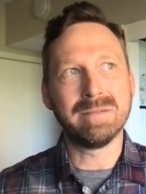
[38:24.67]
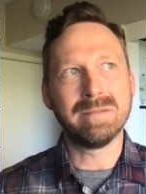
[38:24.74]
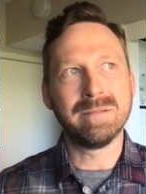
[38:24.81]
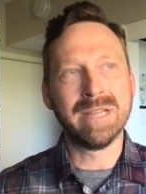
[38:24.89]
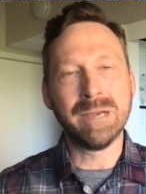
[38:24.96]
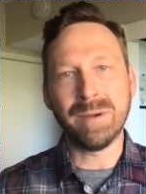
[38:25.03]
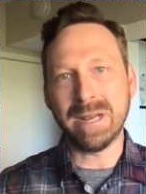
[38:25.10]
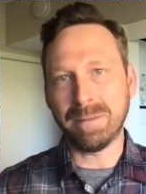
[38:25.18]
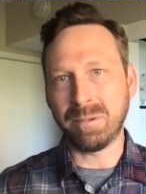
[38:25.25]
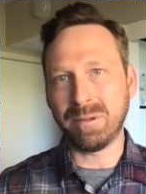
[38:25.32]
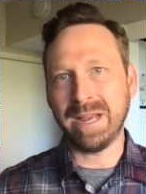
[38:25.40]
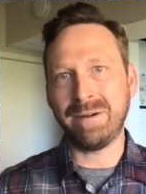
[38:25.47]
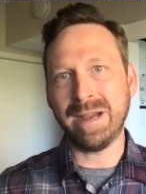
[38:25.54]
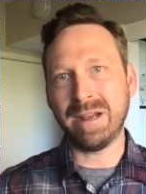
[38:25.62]
leeway to
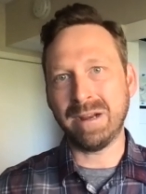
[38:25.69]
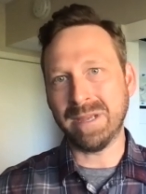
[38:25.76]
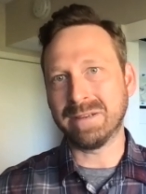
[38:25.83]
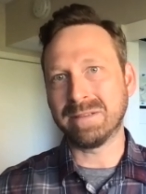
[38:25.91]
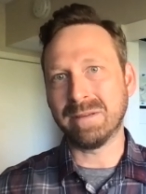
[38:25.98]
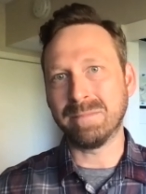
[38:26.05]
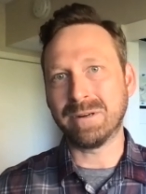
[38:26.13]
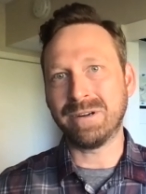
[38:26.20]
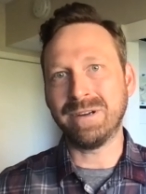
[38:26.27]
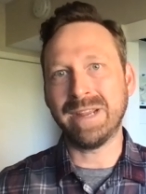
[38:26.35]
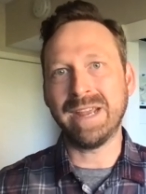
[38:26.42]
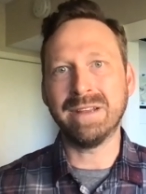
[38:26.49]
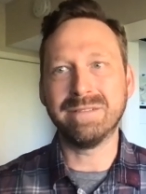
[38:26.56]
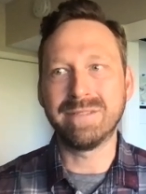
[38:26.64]
play around and make them
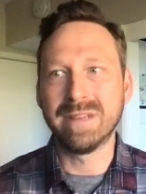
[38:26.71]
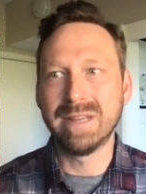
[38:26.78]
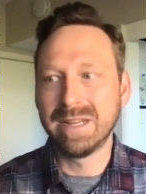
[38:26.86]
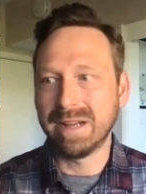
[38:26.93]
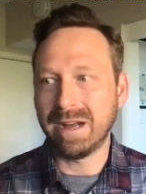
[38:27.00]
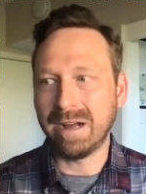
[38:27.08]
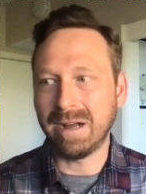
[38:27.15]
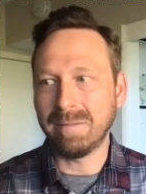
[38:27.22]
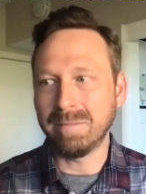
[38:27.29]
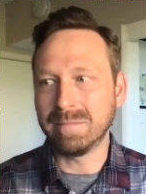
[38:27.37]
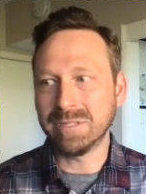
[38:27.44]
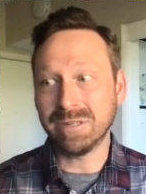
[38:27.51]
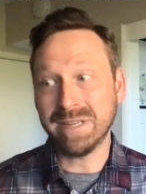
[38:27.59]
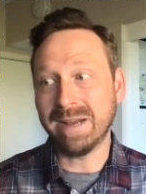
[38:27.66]
creative.
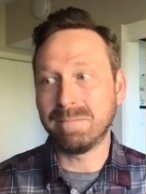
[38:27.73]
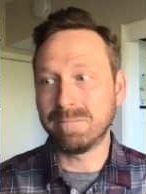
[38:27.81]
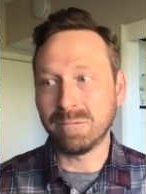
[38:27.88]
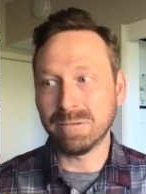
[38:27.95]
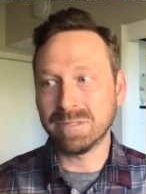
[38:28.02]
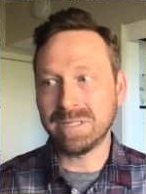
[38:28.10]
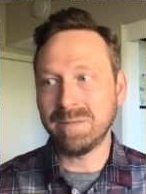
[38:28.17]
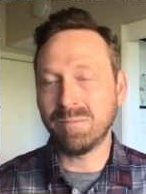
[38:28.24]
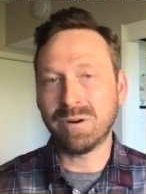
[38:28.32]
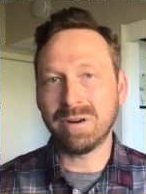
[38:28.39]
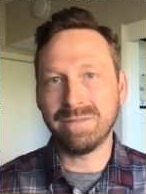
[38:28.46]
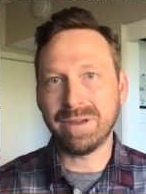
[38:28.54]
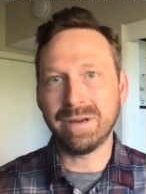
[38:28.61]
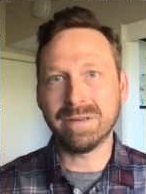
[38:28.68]
So yeah, we'll see more
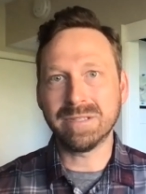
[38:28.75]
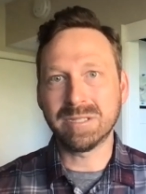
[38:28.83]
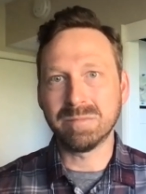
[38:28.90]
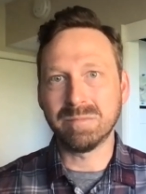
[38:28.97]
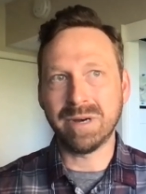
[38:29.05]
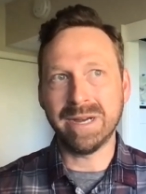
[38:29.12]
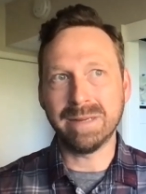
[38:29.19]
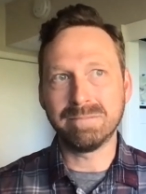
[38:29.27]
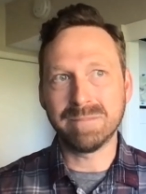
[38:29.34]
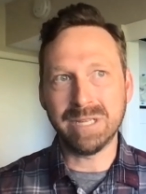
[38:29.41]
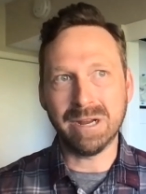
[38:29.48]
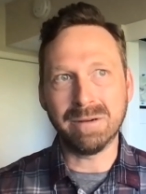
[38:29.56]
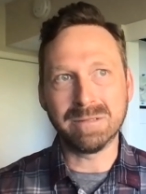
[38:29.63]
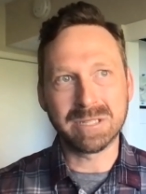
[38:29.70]
of those, but
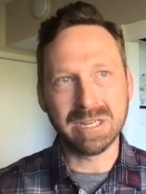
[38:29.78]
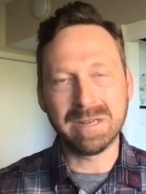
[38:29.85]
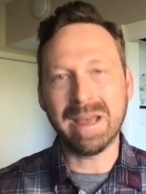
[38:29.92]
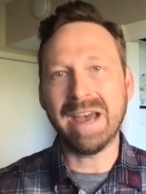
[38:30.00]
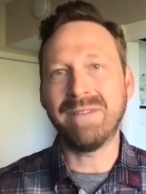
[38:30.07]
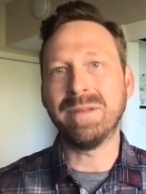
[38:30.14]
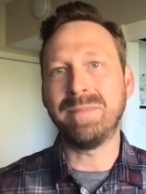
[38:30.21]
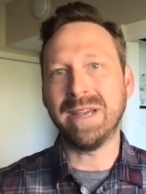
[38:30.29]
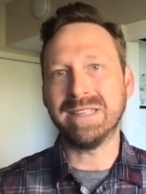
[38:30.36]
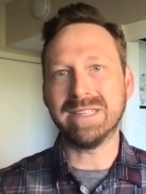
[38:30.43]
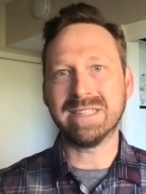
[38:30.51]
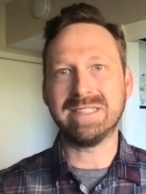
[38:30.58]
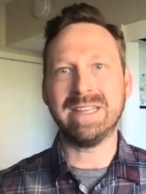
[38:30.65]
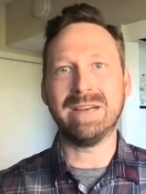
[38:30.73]
it's good to have the
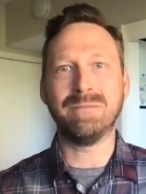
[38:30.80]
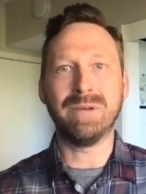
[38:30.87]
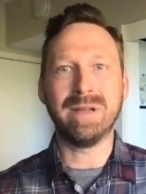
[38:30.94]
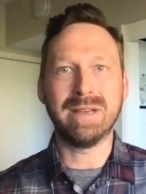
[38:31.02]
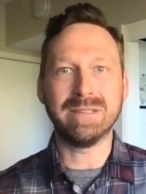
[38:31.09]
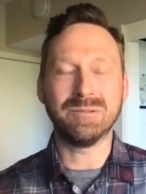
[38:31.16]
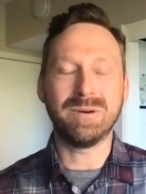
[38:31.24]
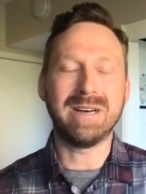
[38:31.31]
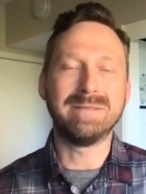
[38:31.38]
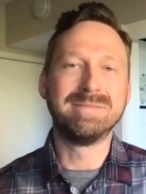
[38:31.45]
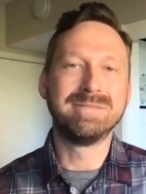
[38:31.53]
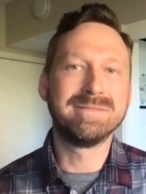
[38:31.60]
basics down as well.